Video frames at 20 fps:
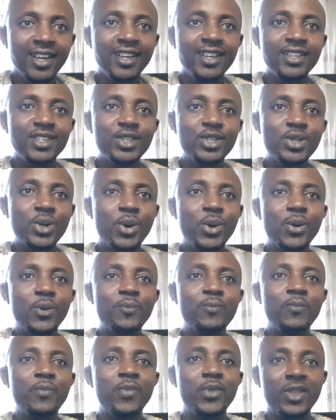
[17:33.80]

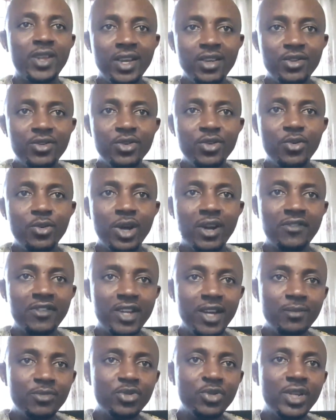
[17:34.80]
So, thank you. We have
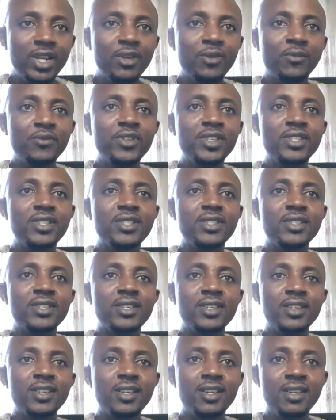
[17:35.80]
come to the end of this
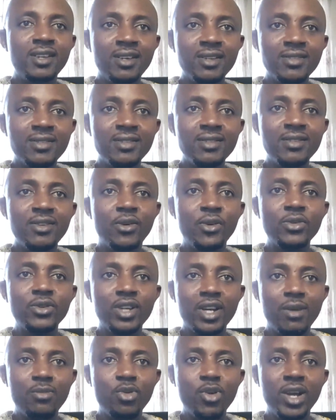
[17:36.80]
lesson on
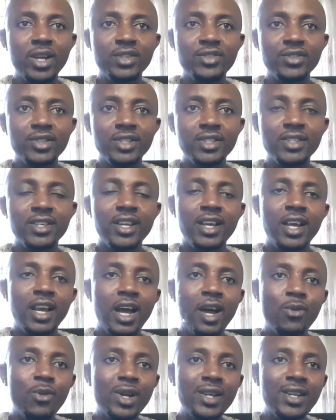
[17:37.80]
carbohydrates.
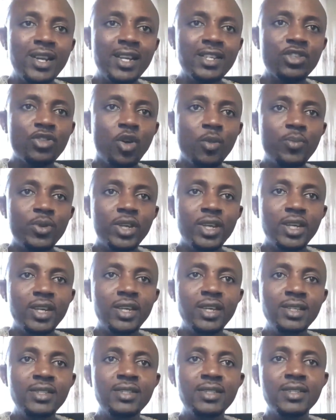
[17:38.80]
Our next topic
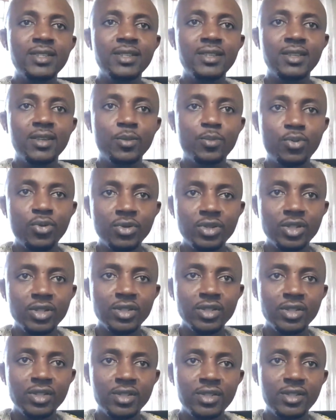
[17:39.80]
is the
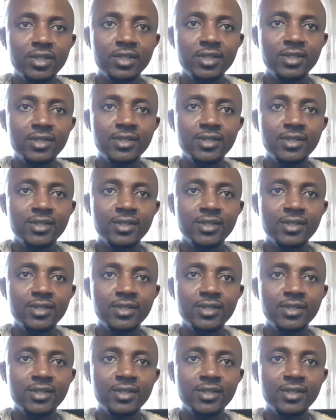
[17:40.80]
proteins.